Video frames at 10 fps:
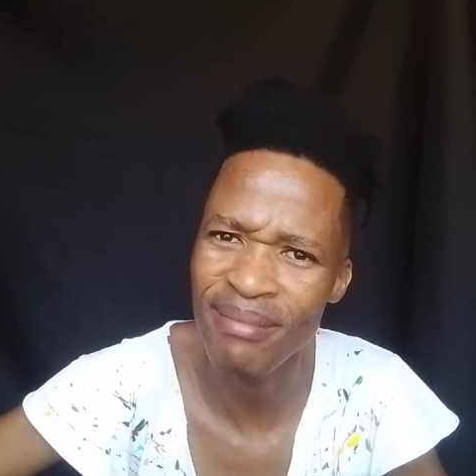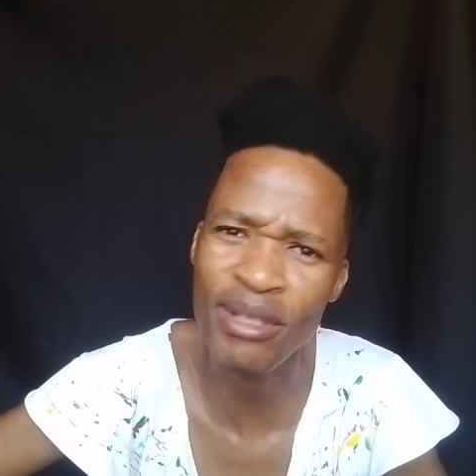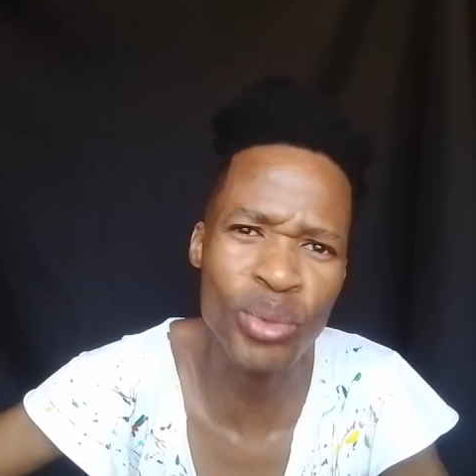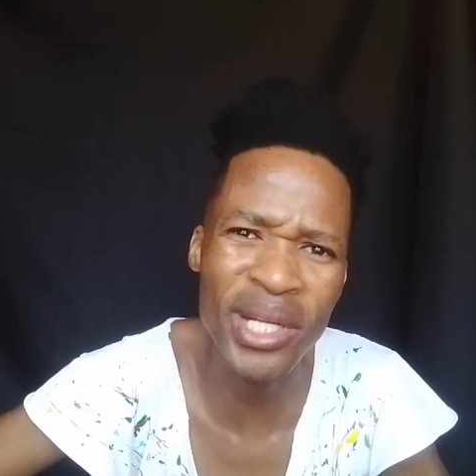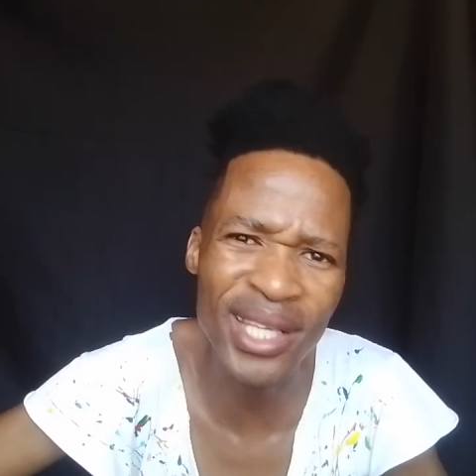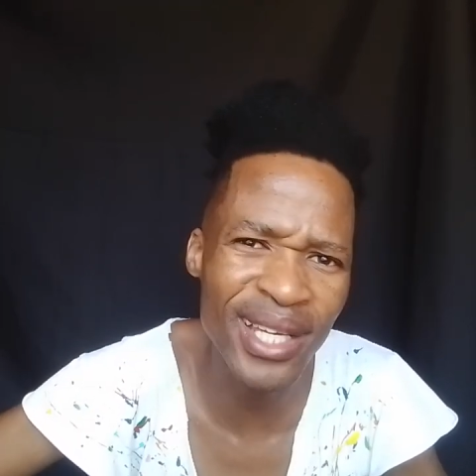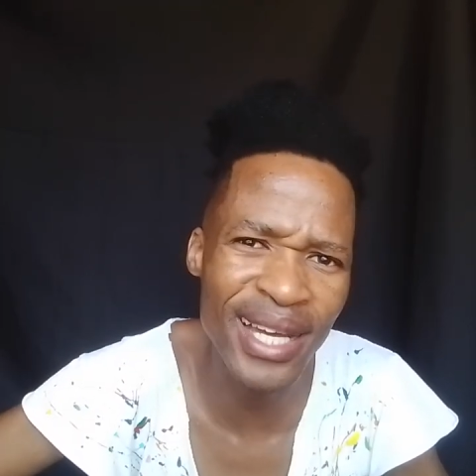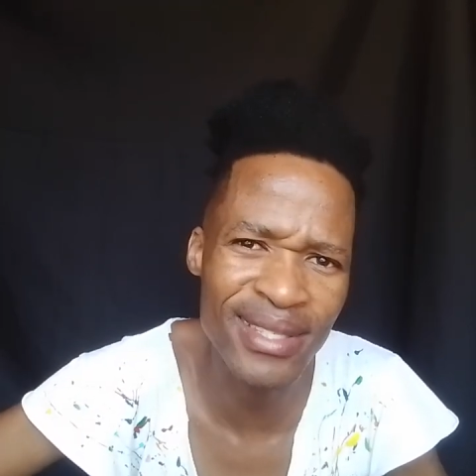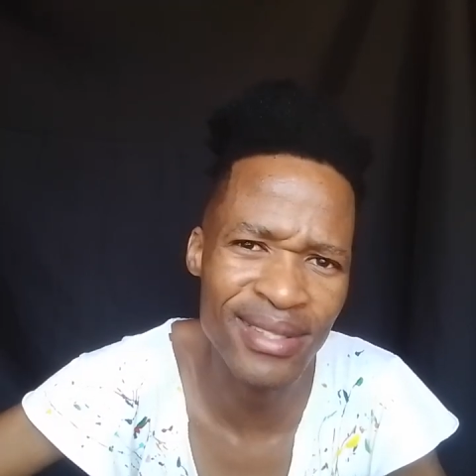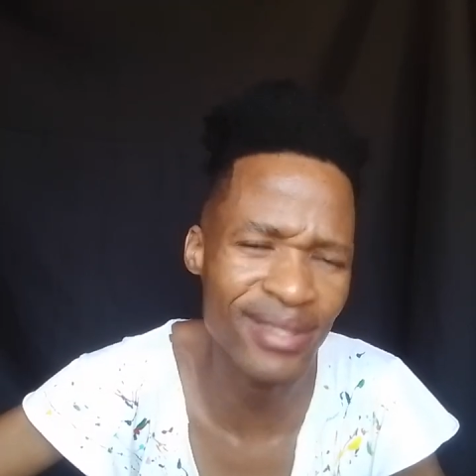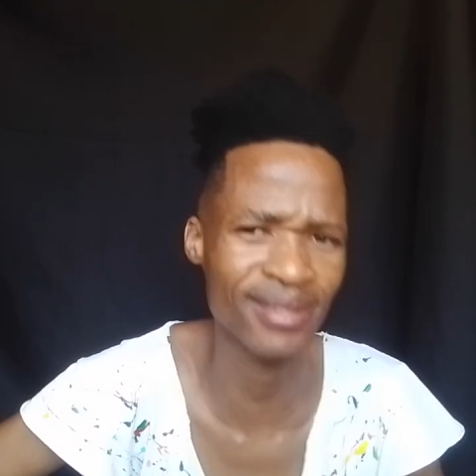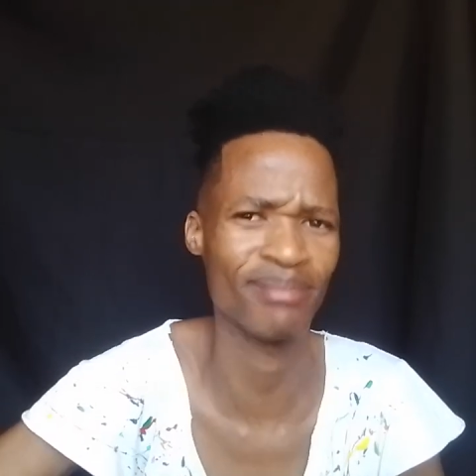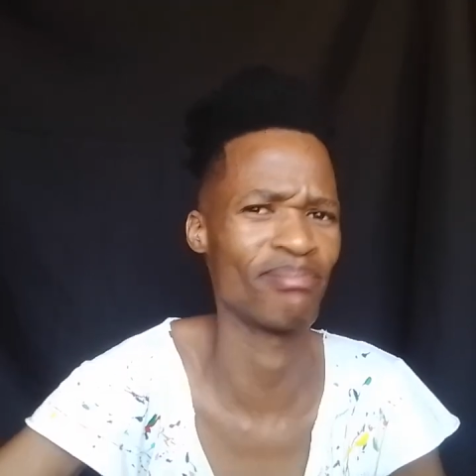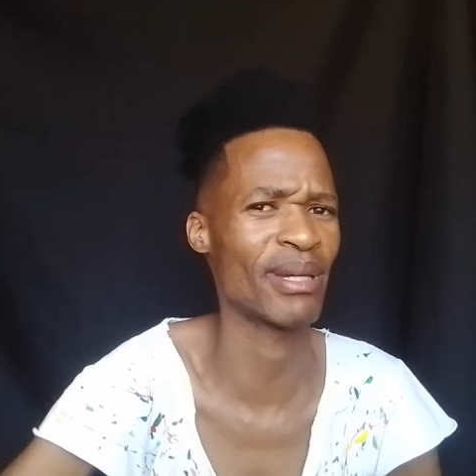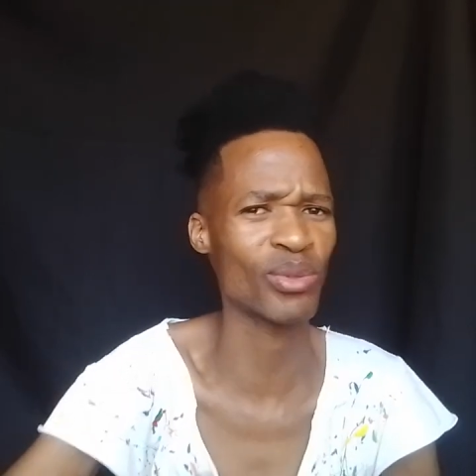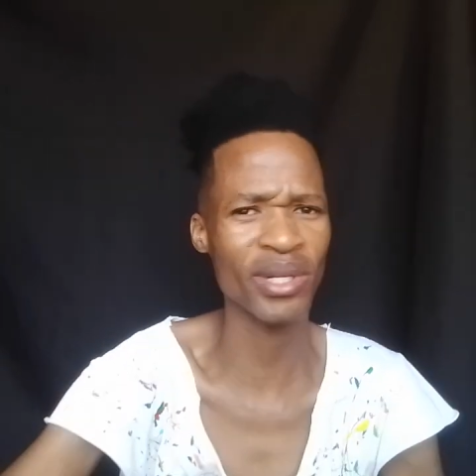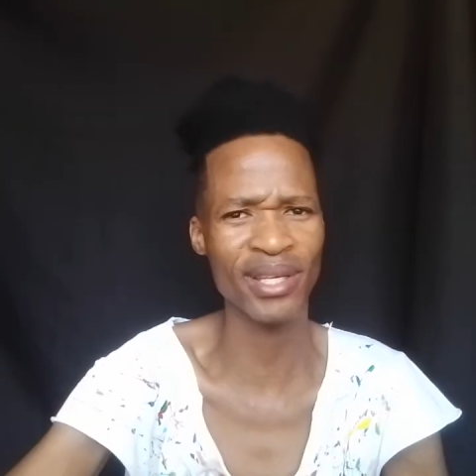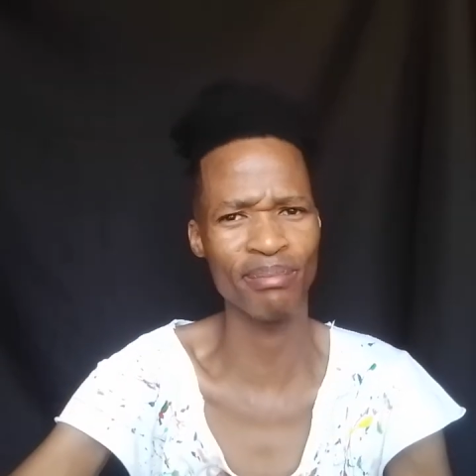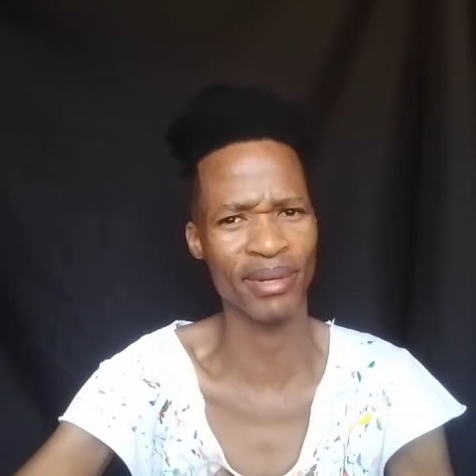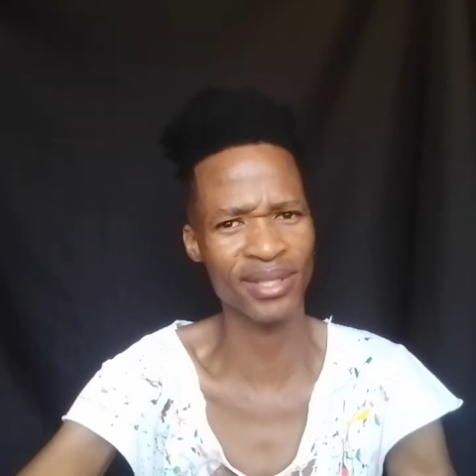Matswele king, guys. Is it matswele
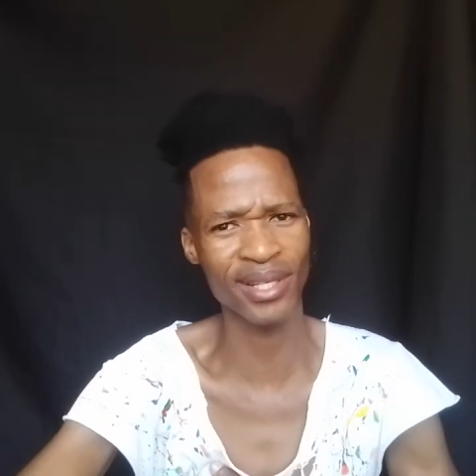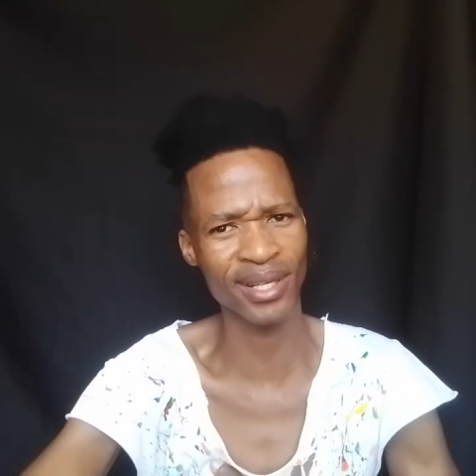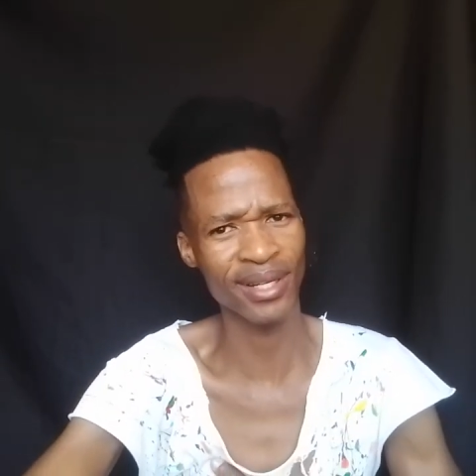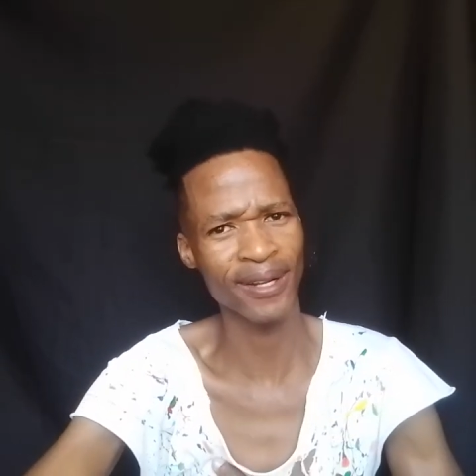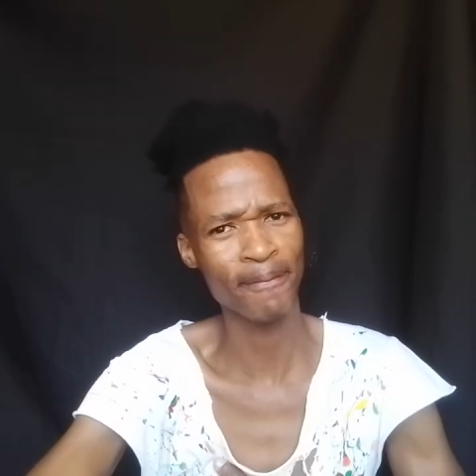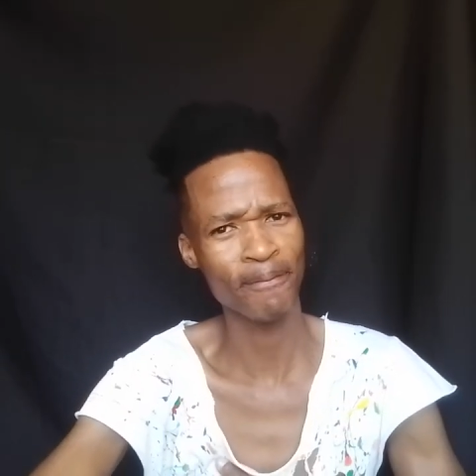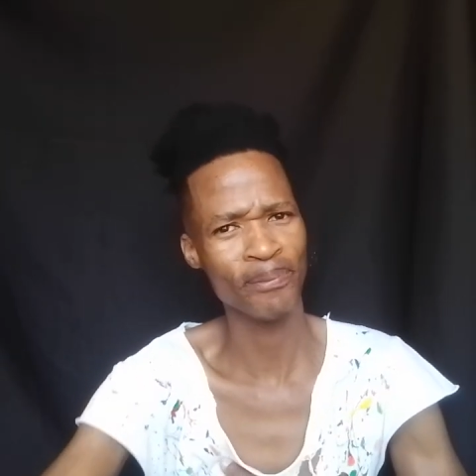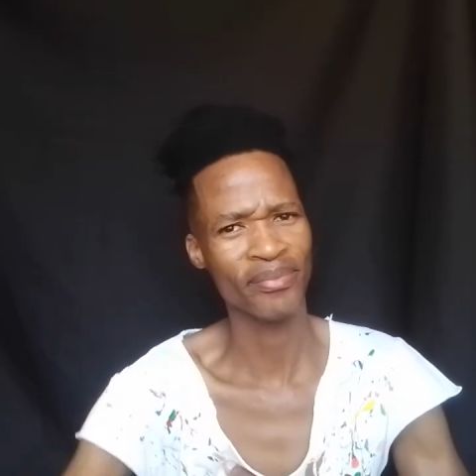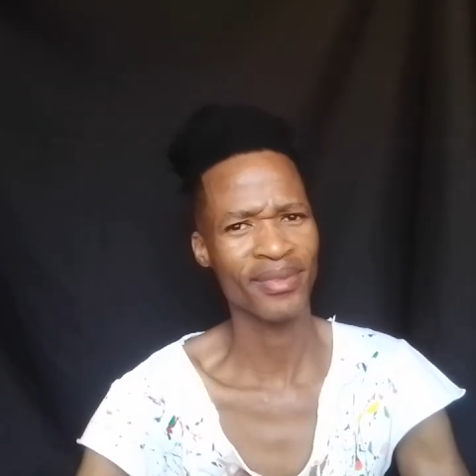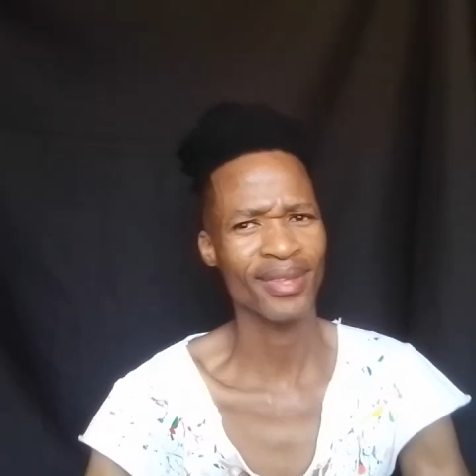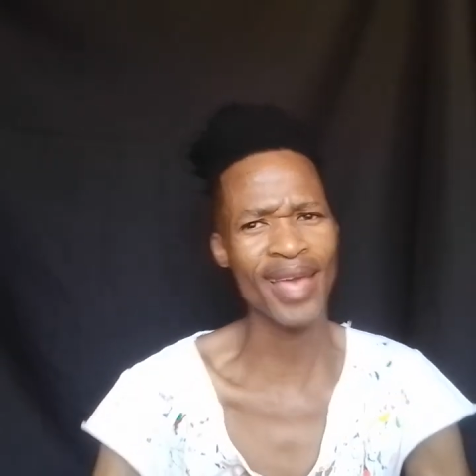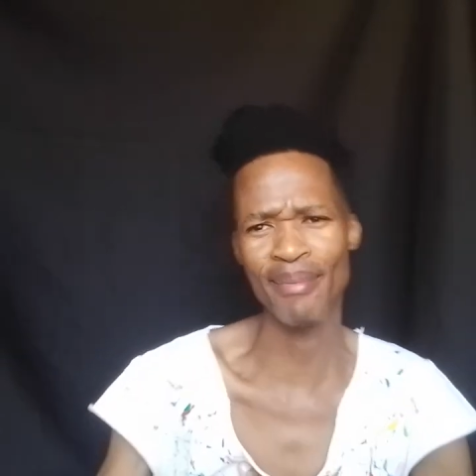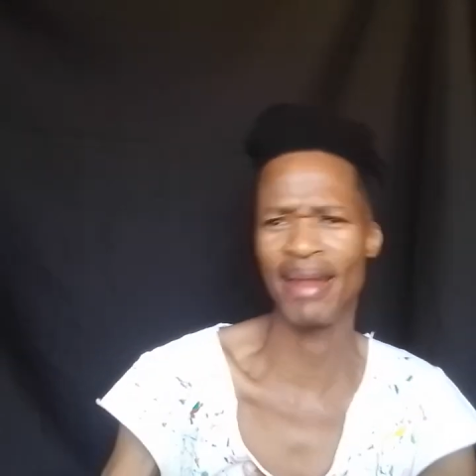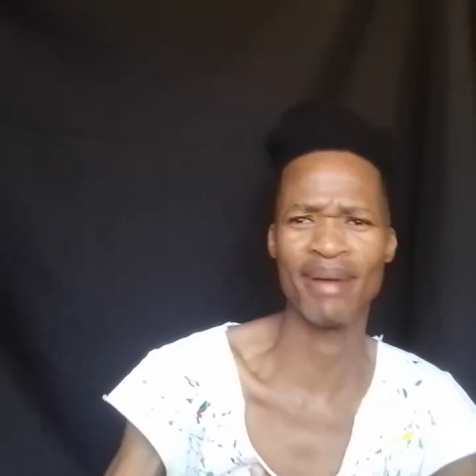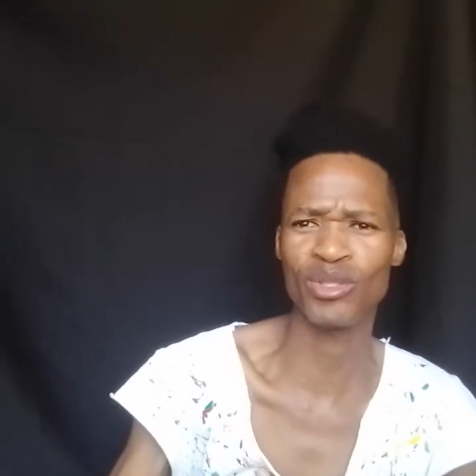king breast? Yeah, man.